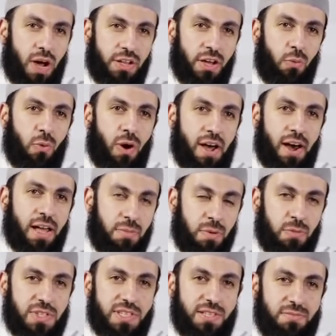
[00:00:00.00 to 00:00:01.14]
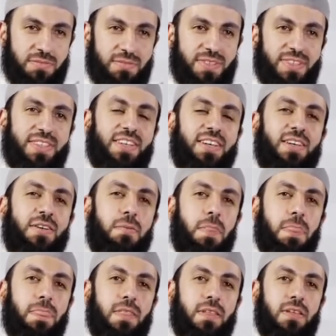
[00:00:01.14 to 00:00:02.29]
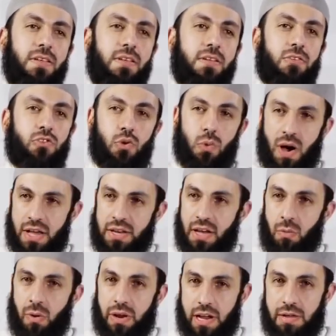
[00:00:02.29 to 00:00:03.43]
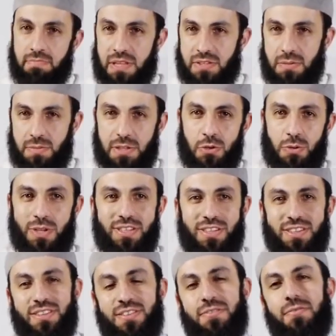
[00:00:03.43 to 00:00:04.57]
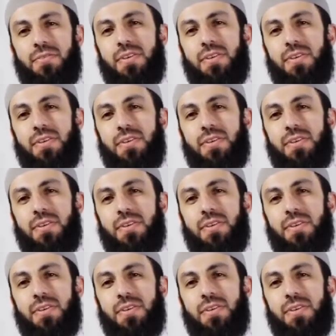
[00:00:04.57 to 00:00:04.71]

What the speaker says: Do I know why I'm a Muslim? Do I know what I'm meant to be doing?